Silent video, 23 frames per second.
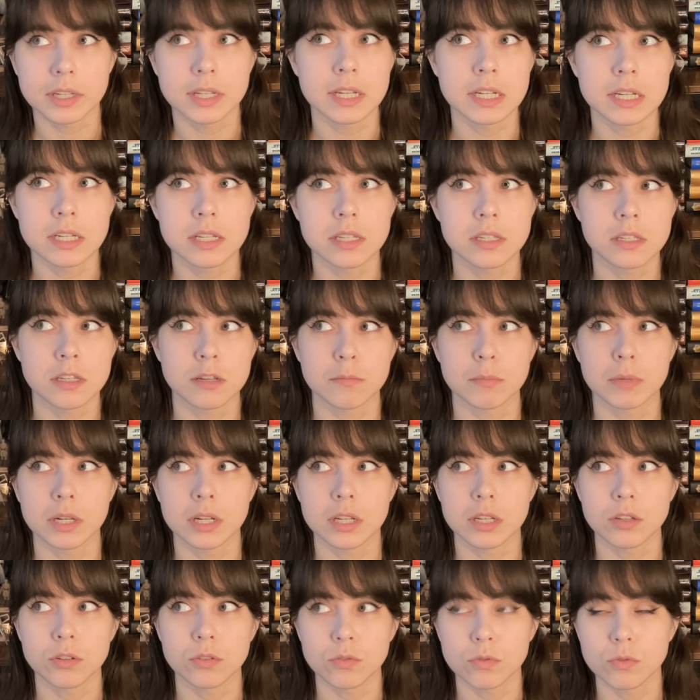is
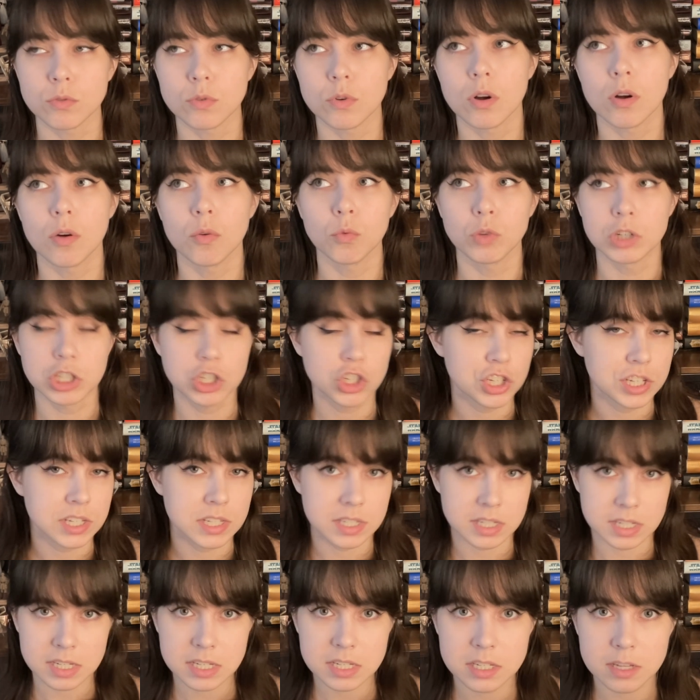somebody who, when she
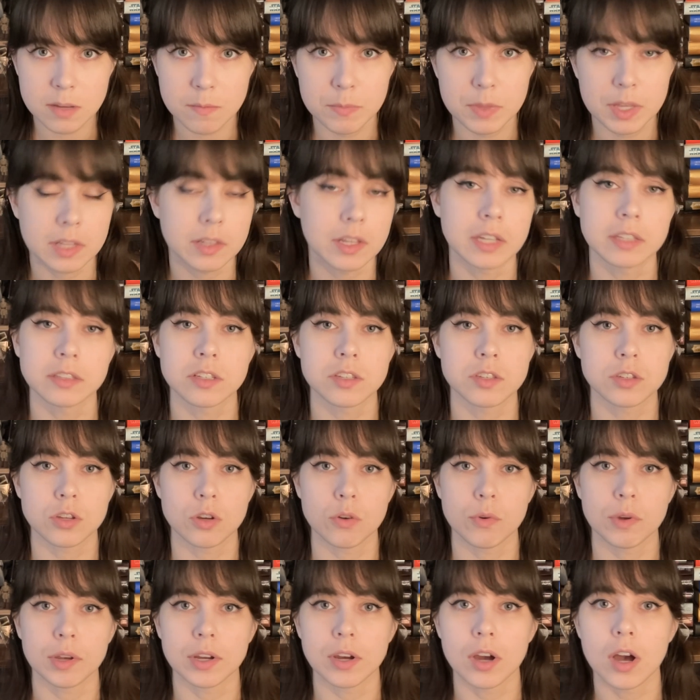sees something like this
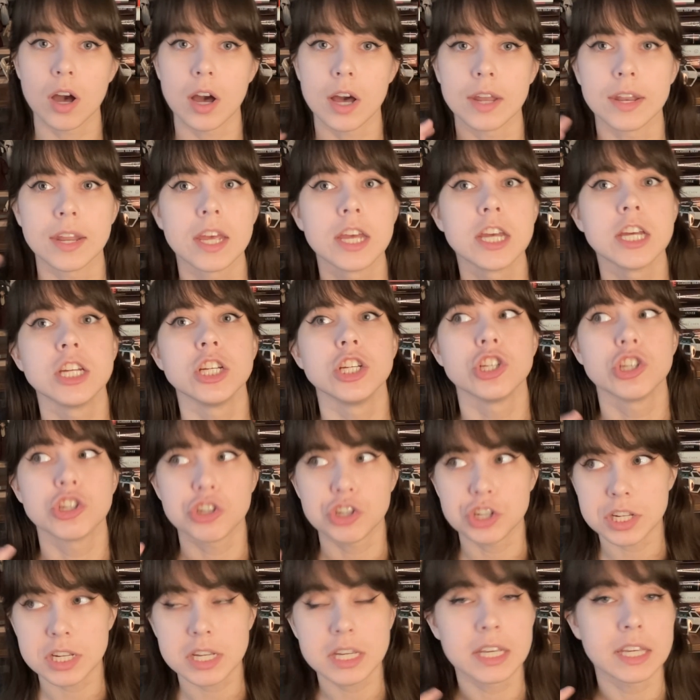going on,
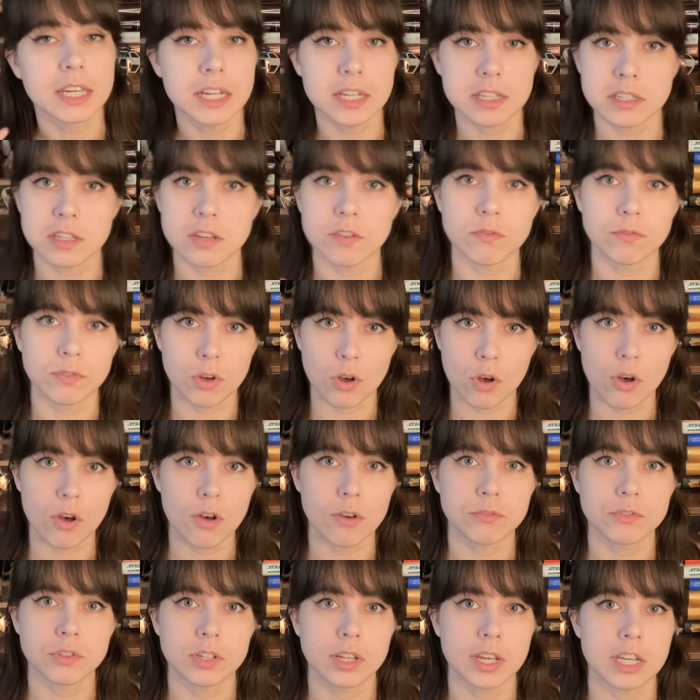she gets
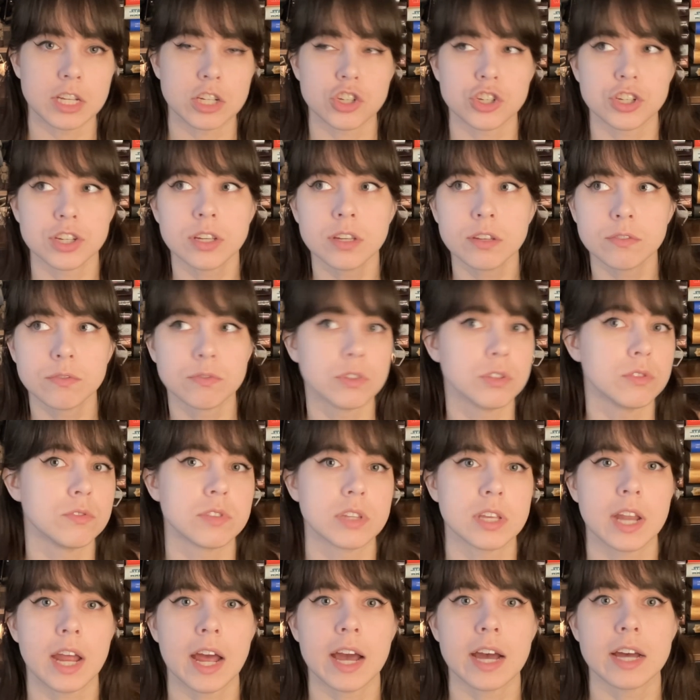involved. Like, she views
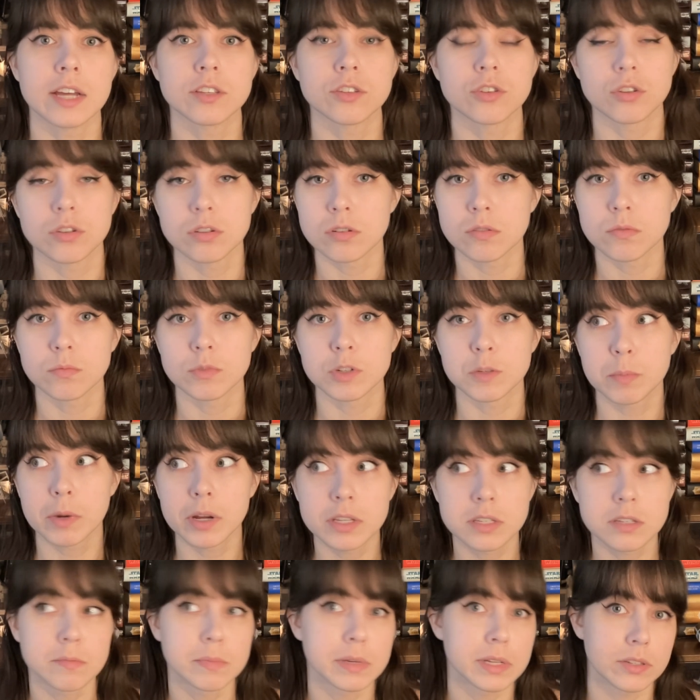it as her
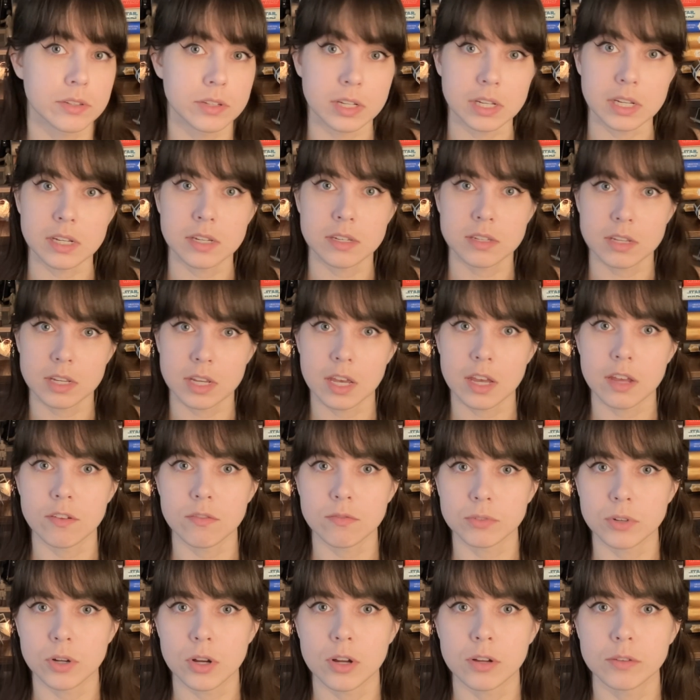responsibility to get
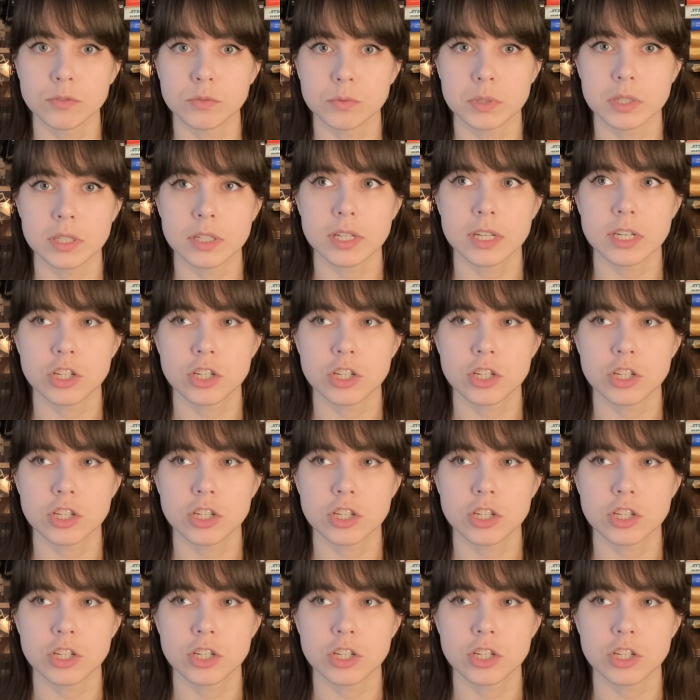involved, really.